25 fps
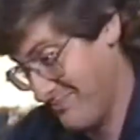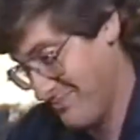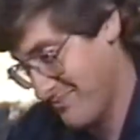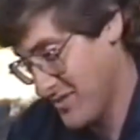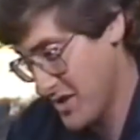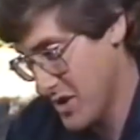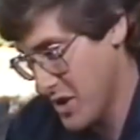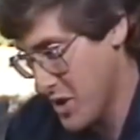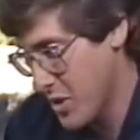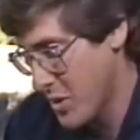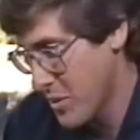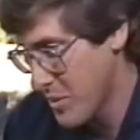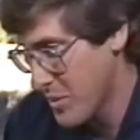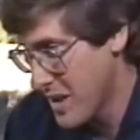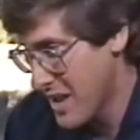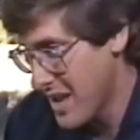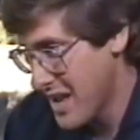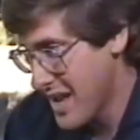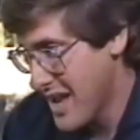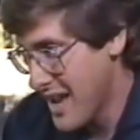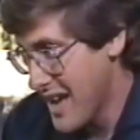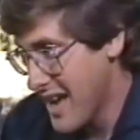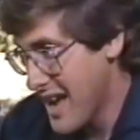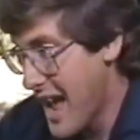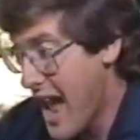So
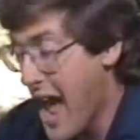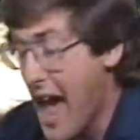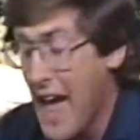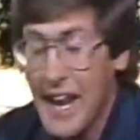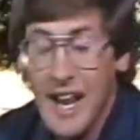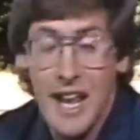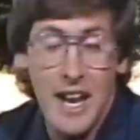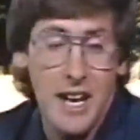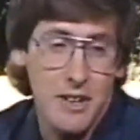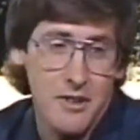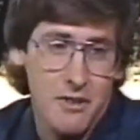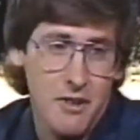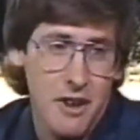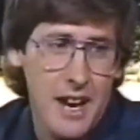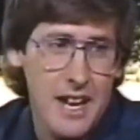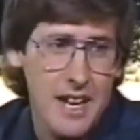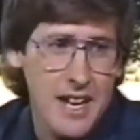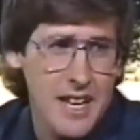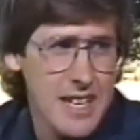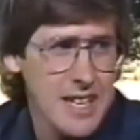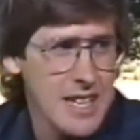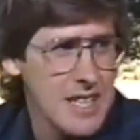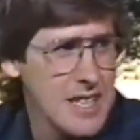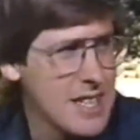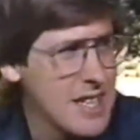at any rate,
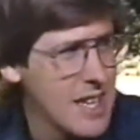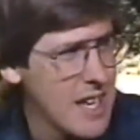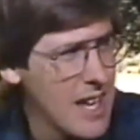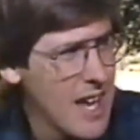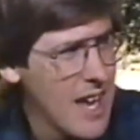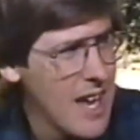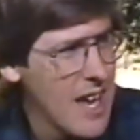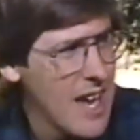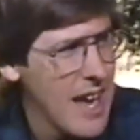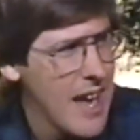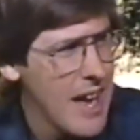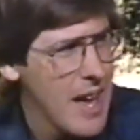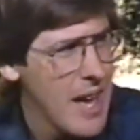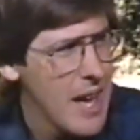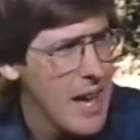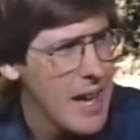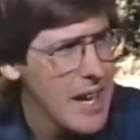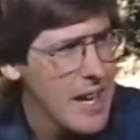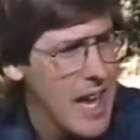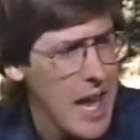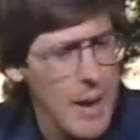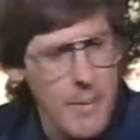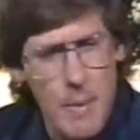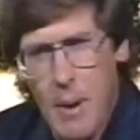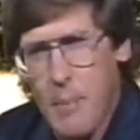he
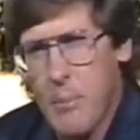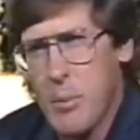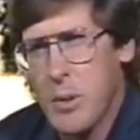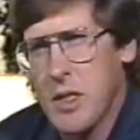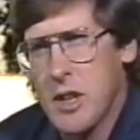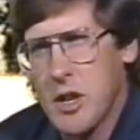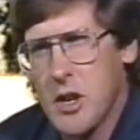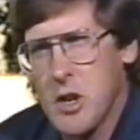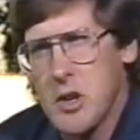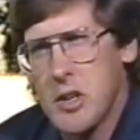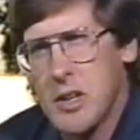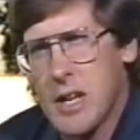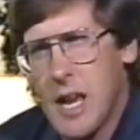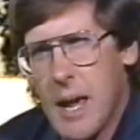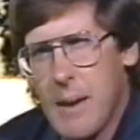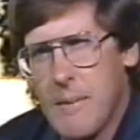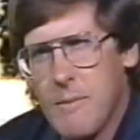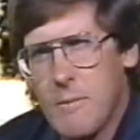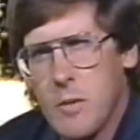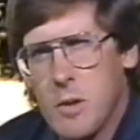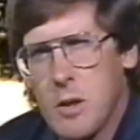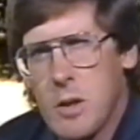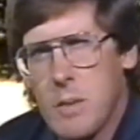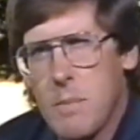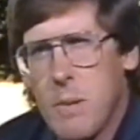came up with a good name
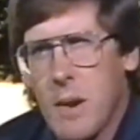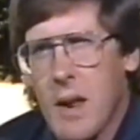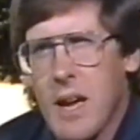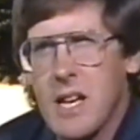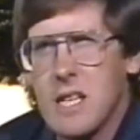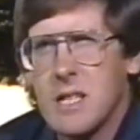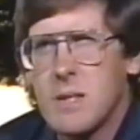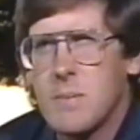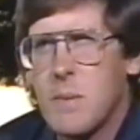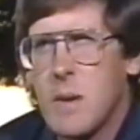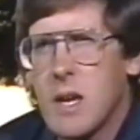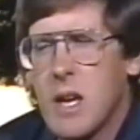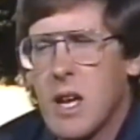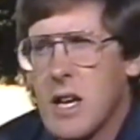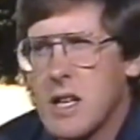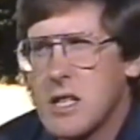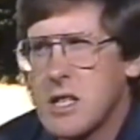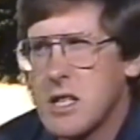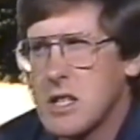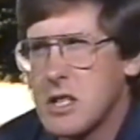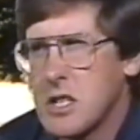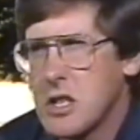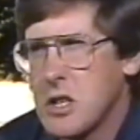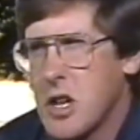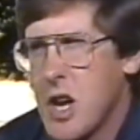for the place, because
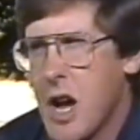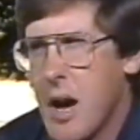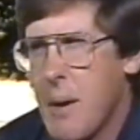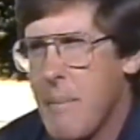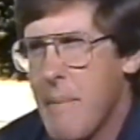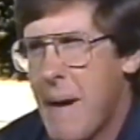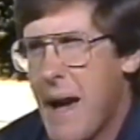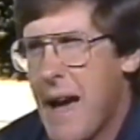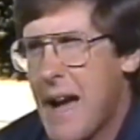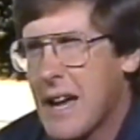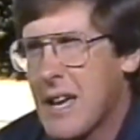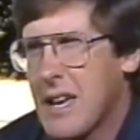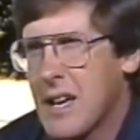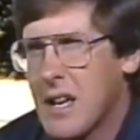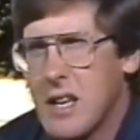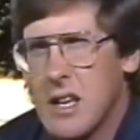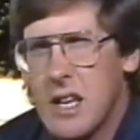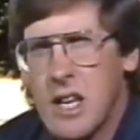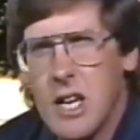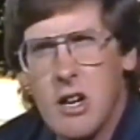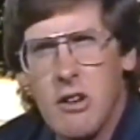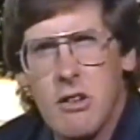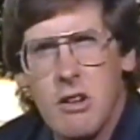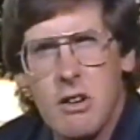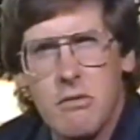as you come back in
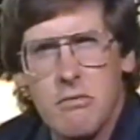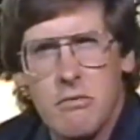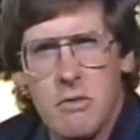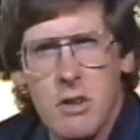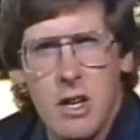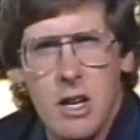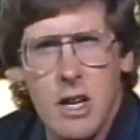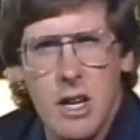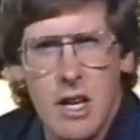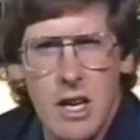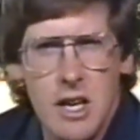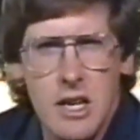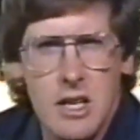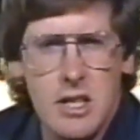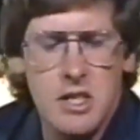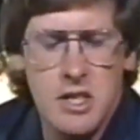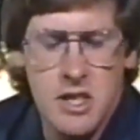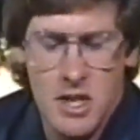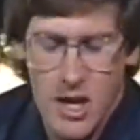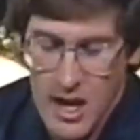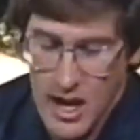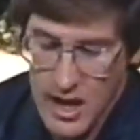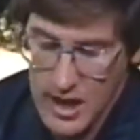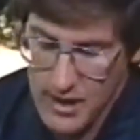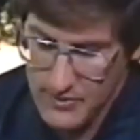here, it really is
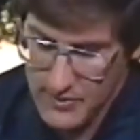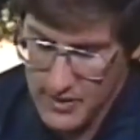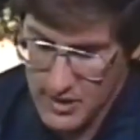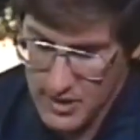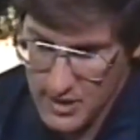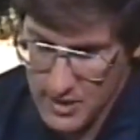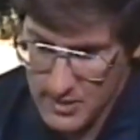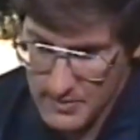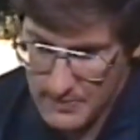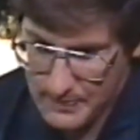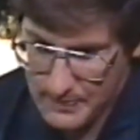kind of a